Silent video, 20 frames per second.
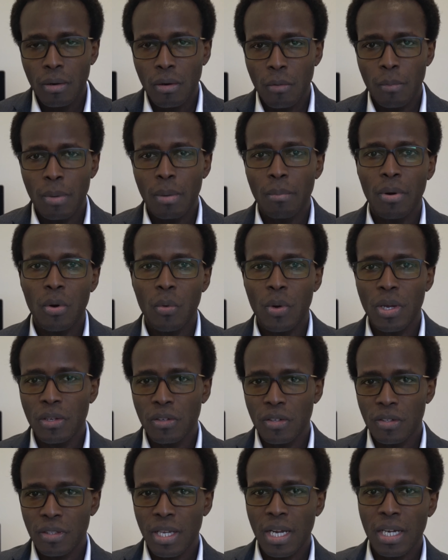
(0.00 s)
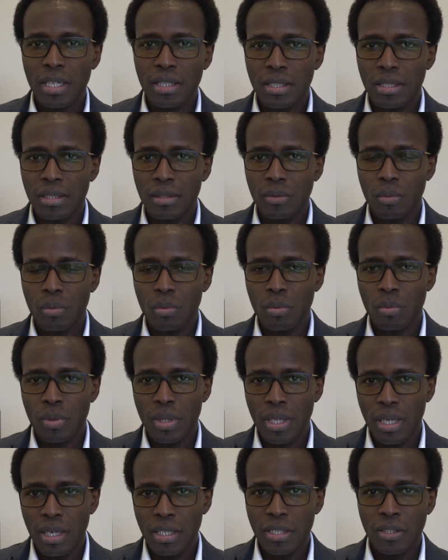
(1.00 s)
Remember, when you start
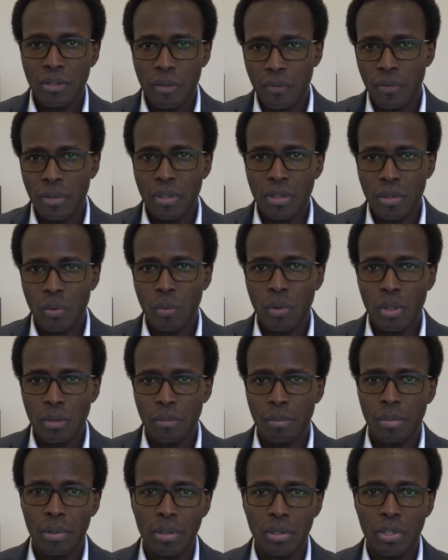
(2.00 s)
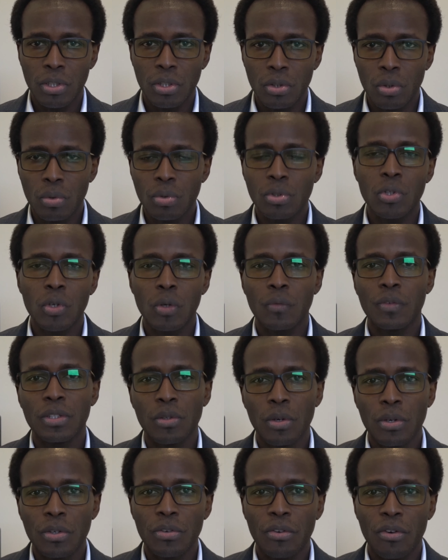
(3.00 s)
with a list of things you want built, you don't know if it's
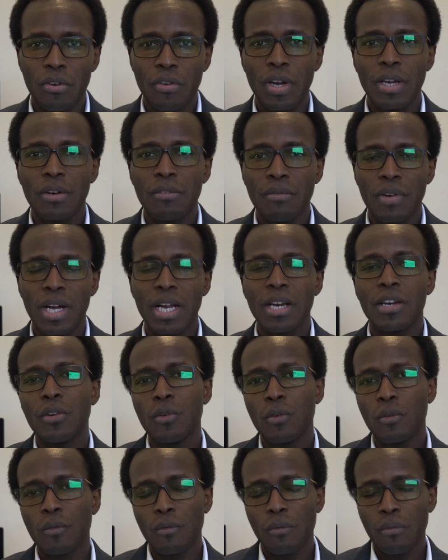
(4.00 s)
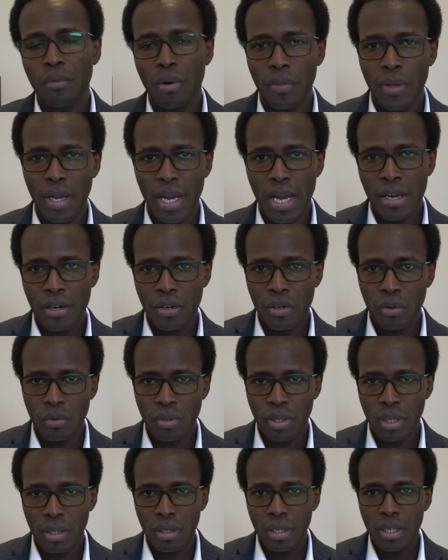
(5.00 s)
going to create value for the end
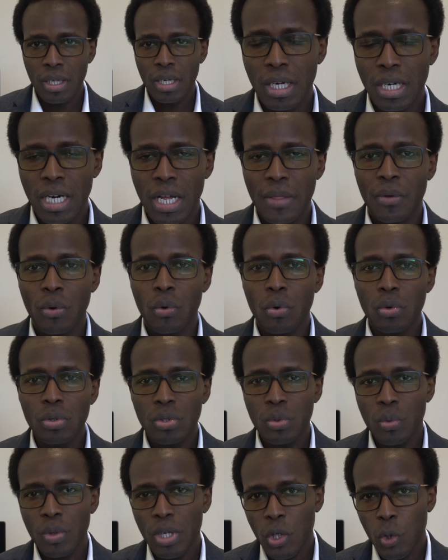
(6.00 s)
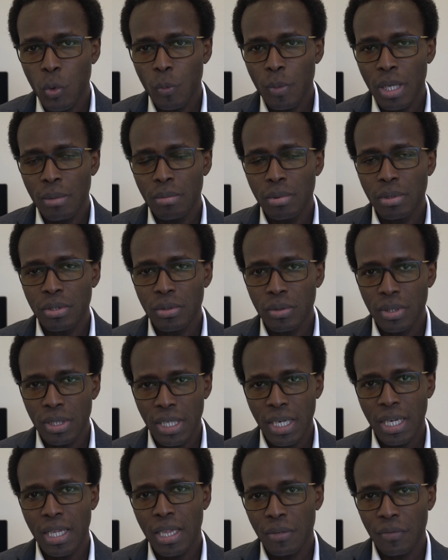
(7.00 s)
user. And the only way you'll be able to
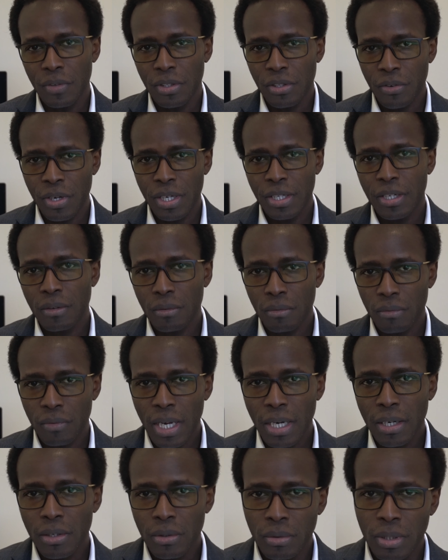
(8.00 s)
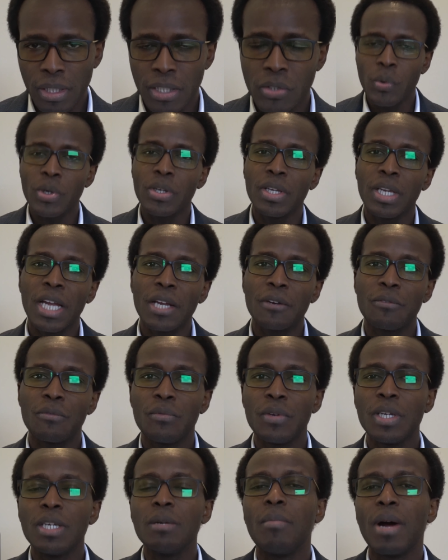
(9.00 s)
tell if it's creating value is when you get
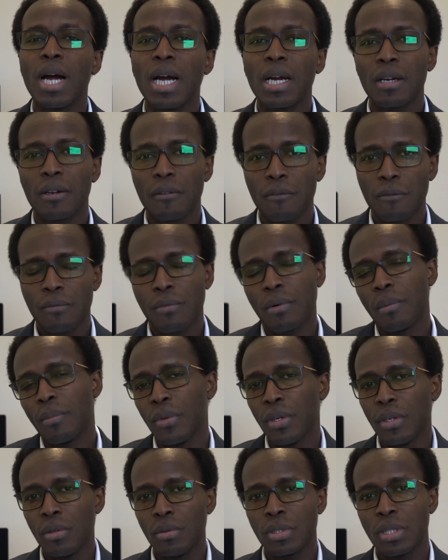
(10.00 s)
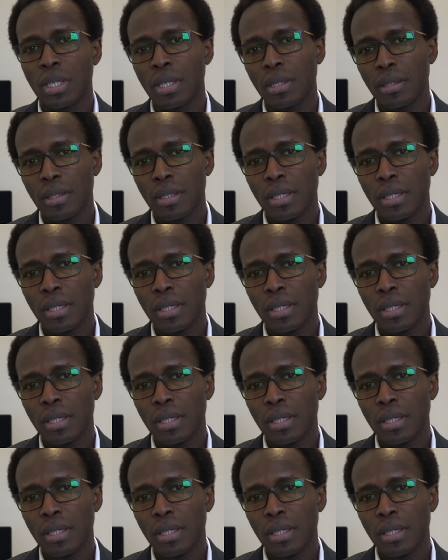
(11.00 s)
feedback from the user.